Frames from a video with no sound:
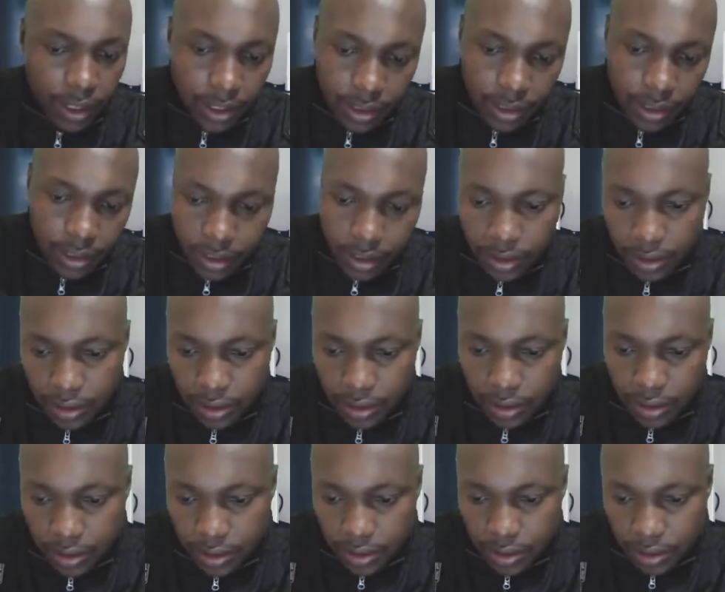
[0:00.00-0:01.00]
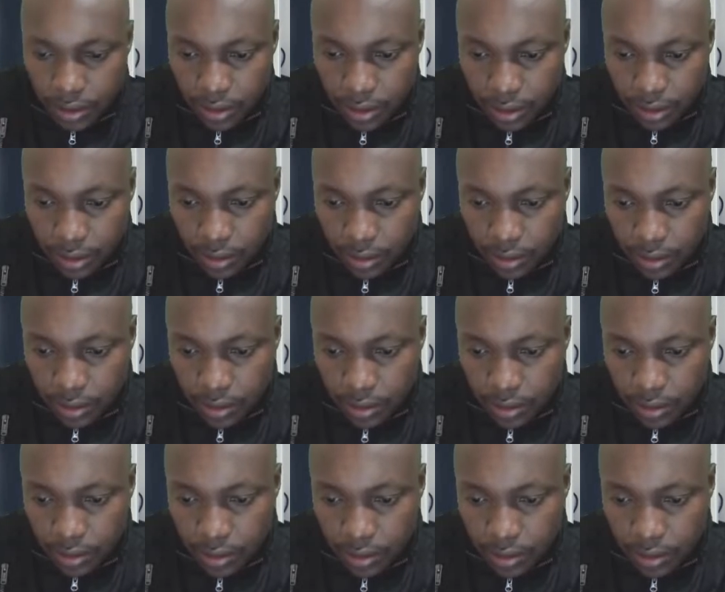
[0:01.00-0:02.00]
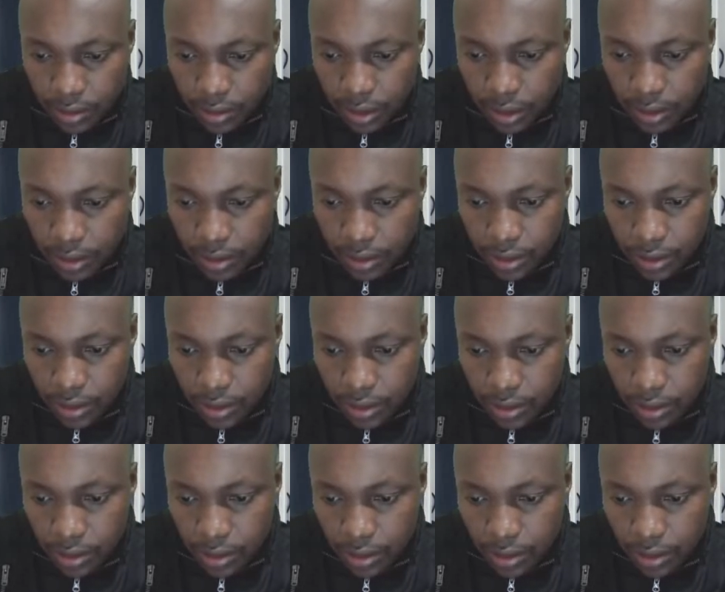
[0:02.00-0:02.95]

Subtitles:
and then this is the tangent.